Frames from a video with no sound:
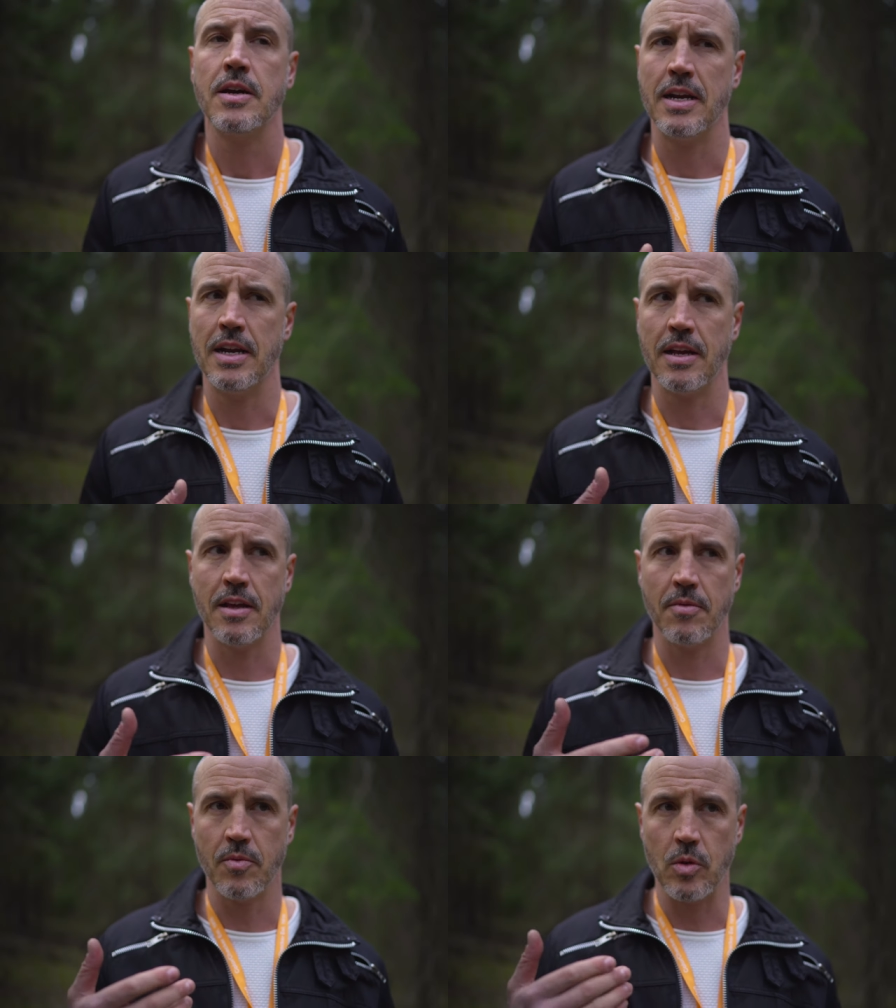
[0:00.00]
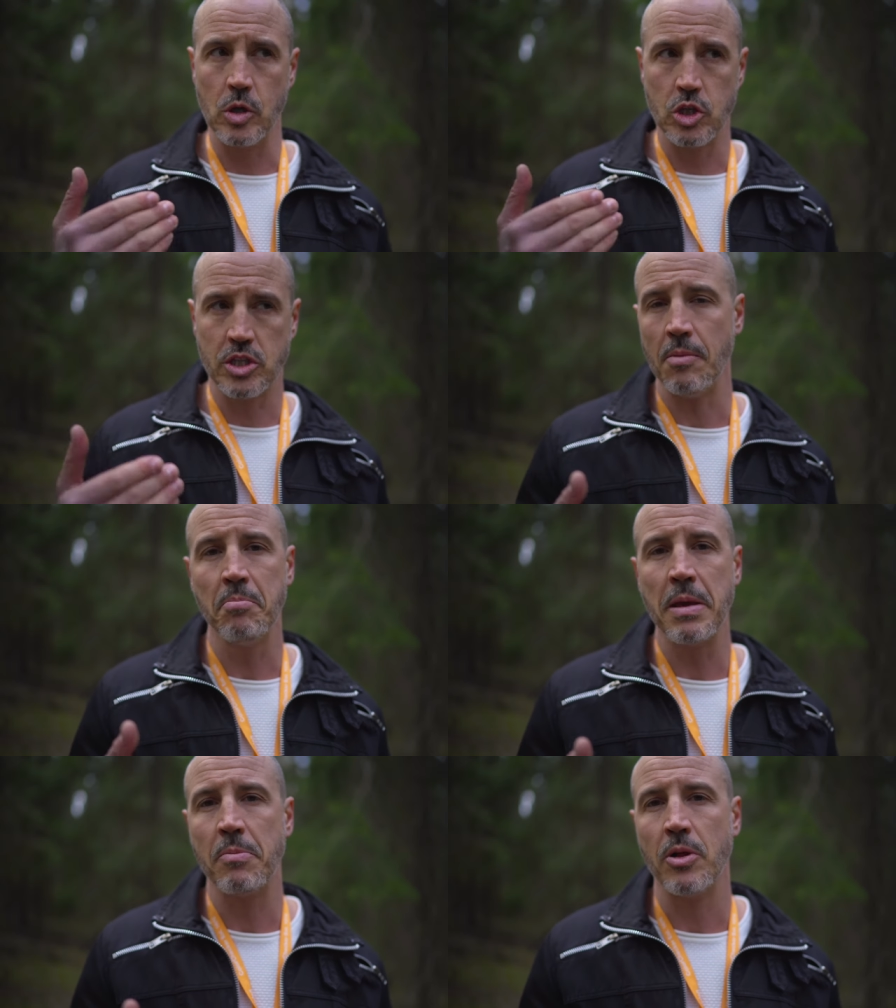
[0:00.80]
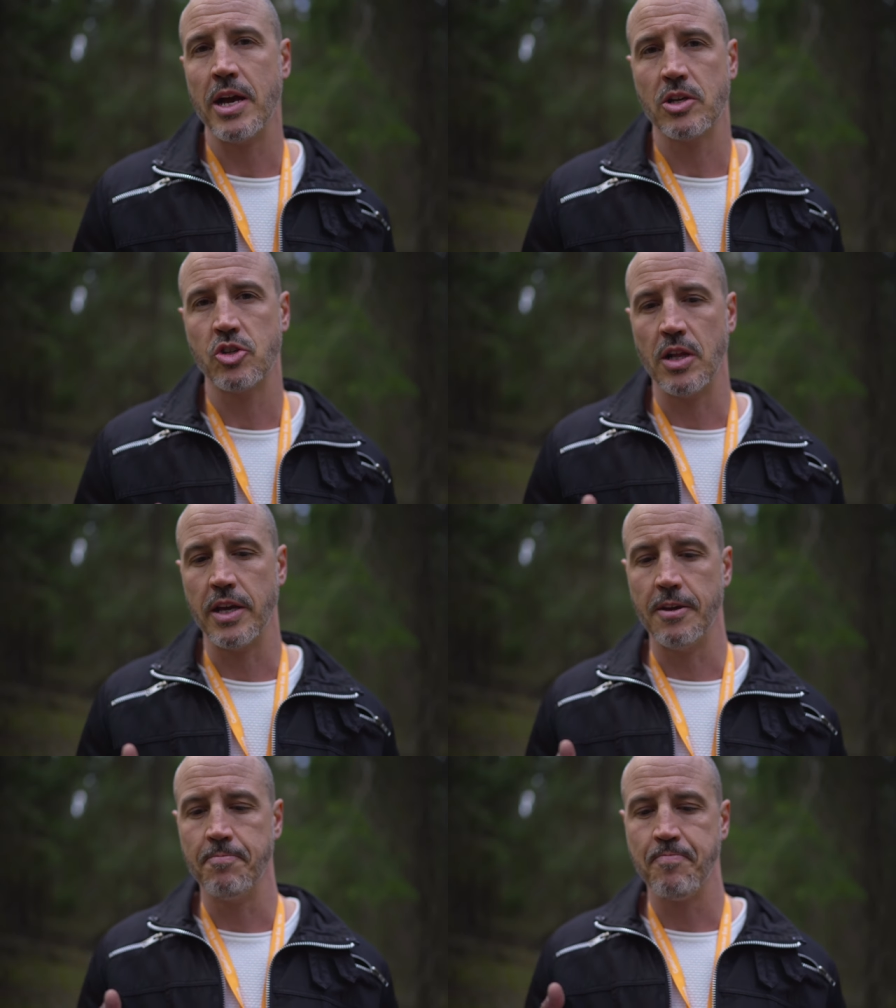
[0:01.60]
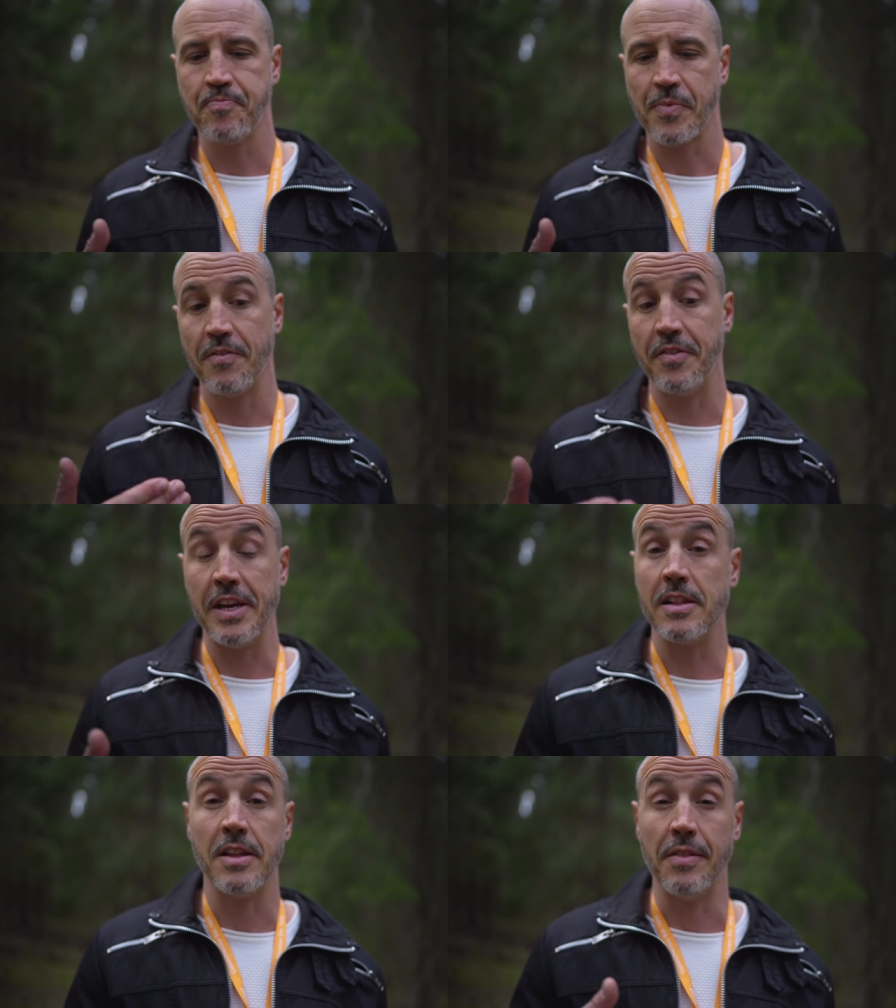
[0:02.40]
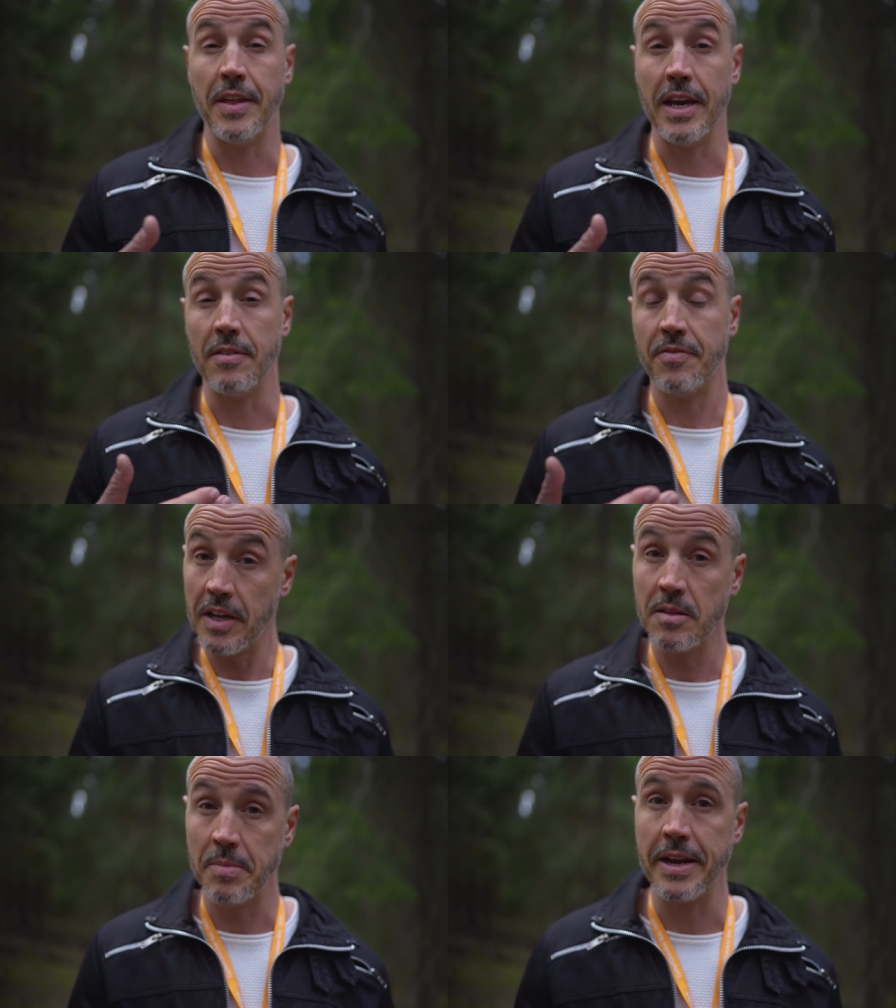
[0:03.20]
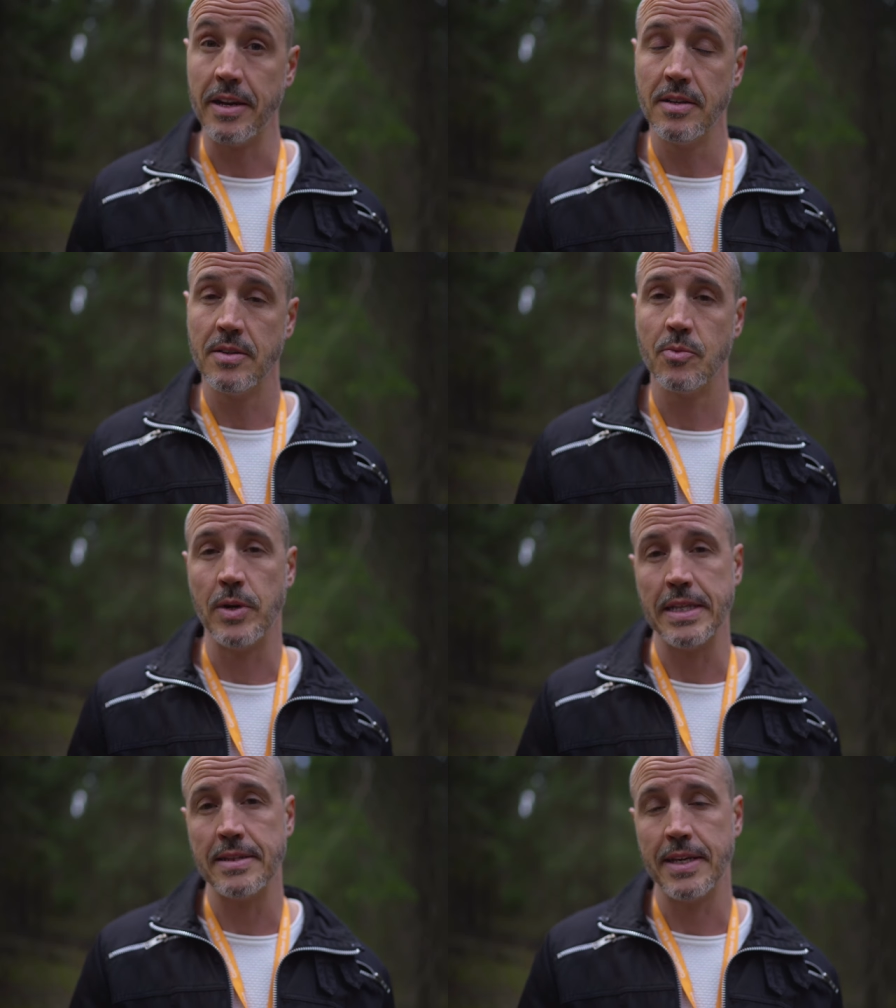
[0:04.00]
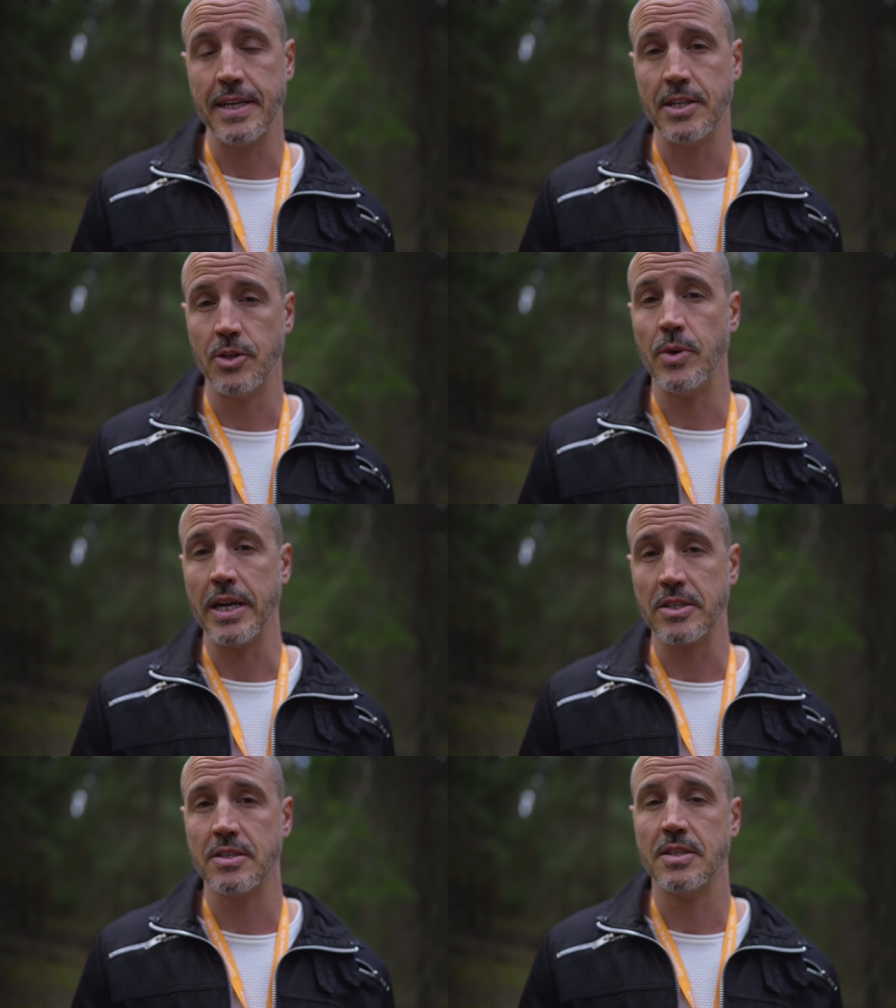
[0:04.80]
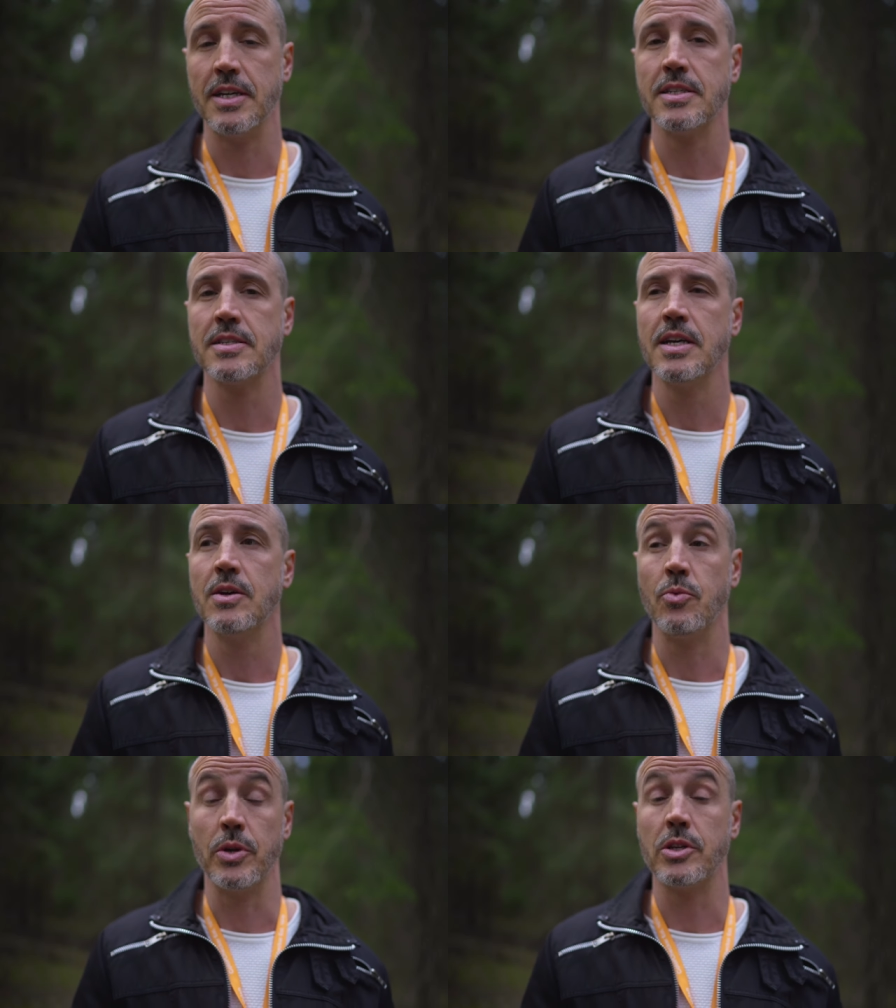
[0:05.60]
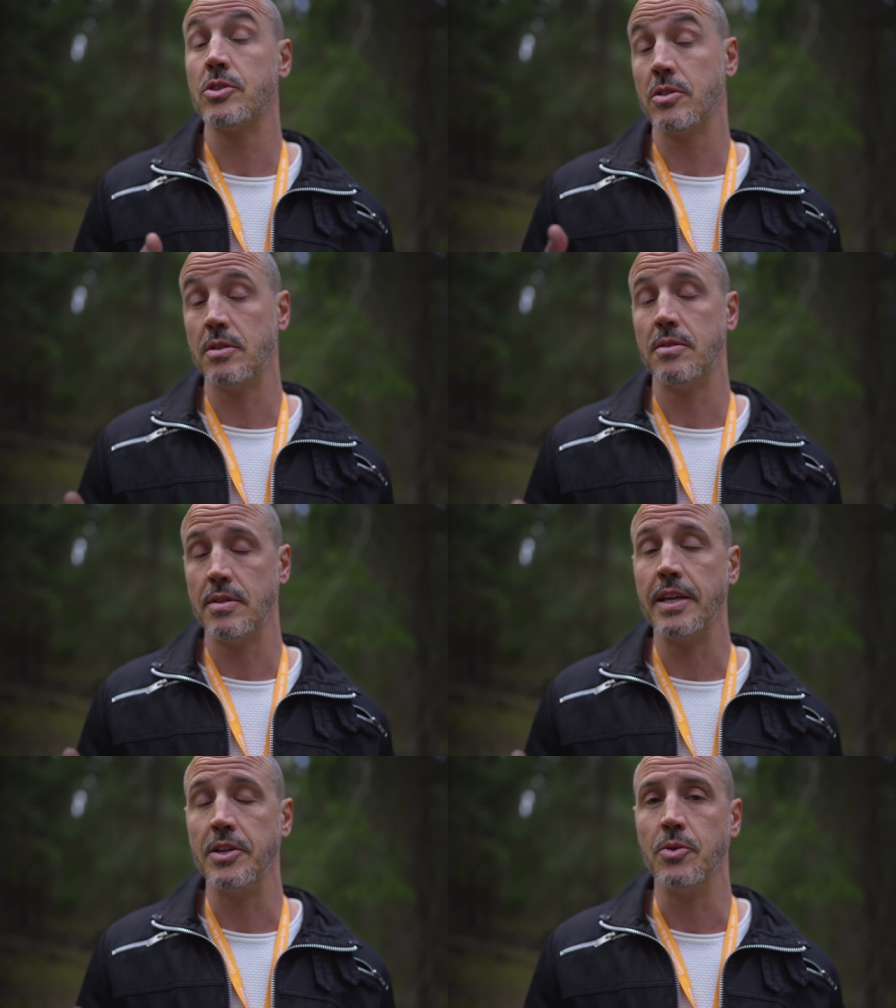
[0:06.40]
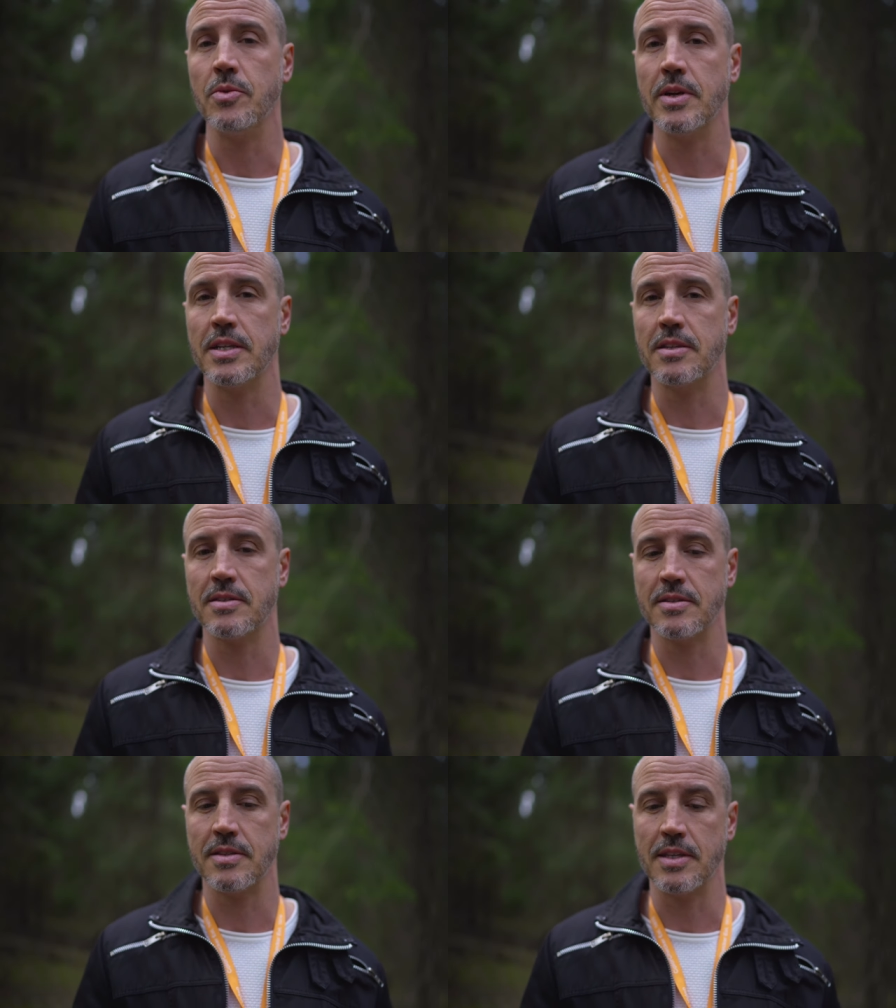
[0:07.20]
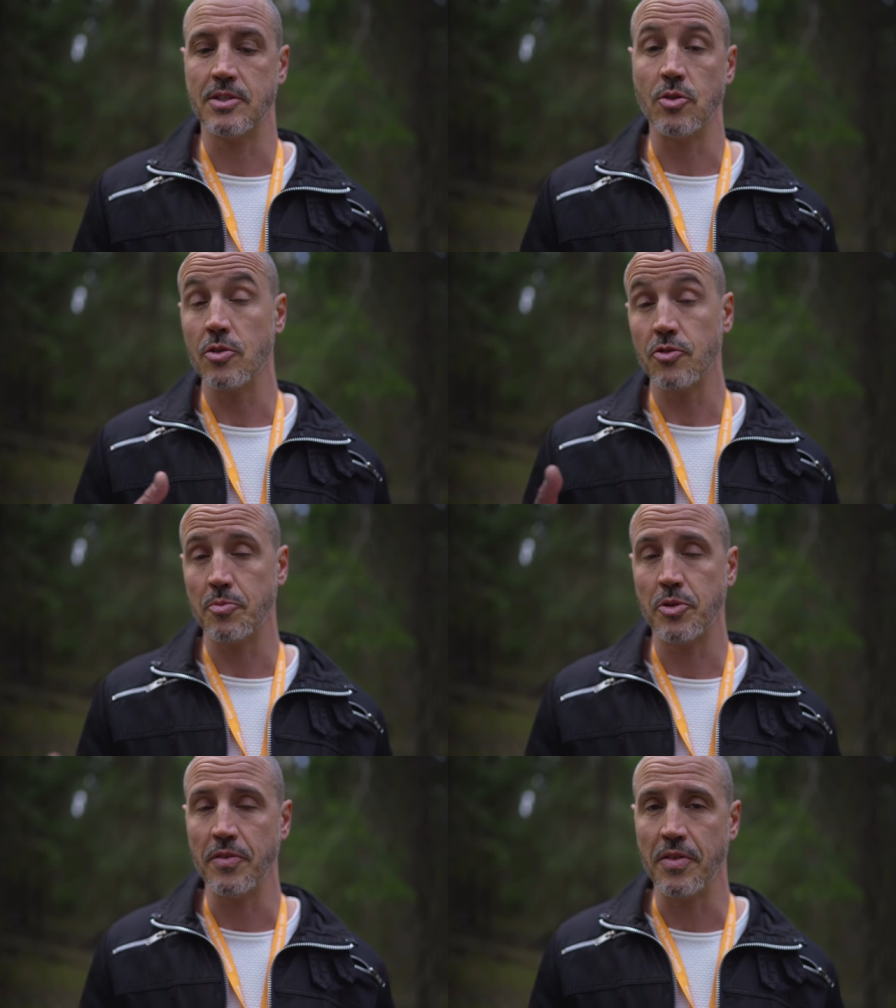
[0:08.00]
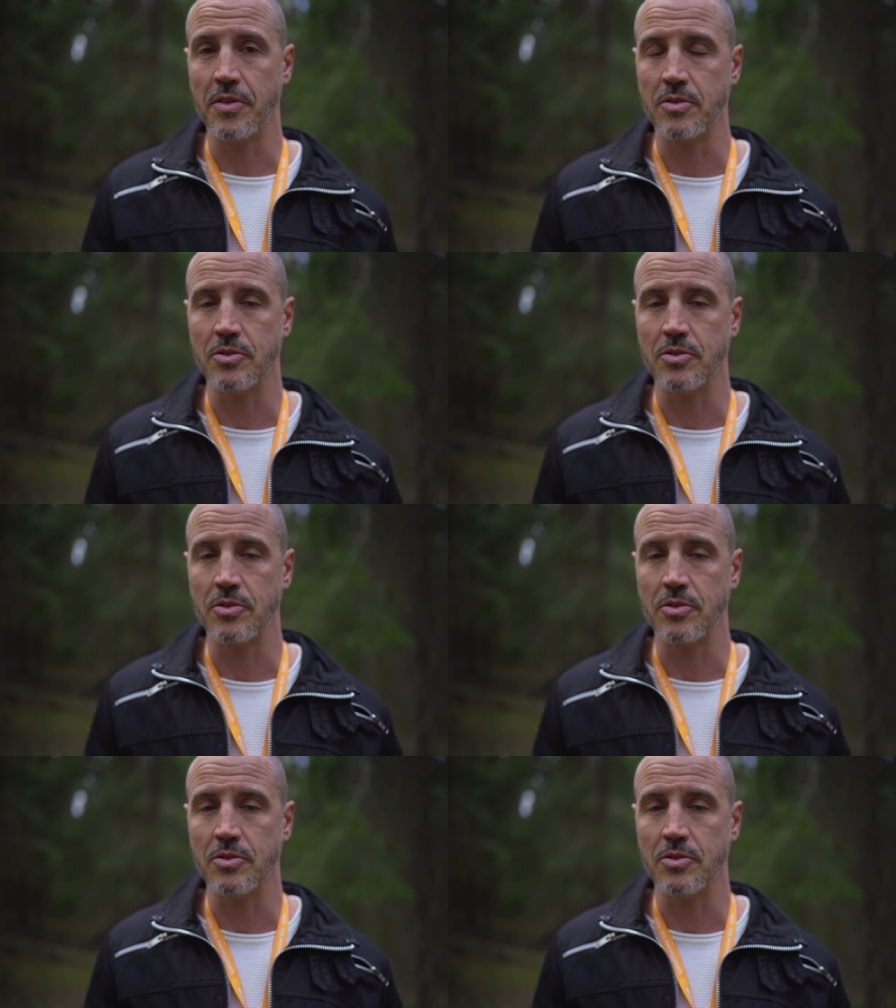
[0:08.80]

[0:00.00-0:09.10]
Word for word: And I, some people actually feel that they feel better when they do exercise, which they do. It's, it's also proven through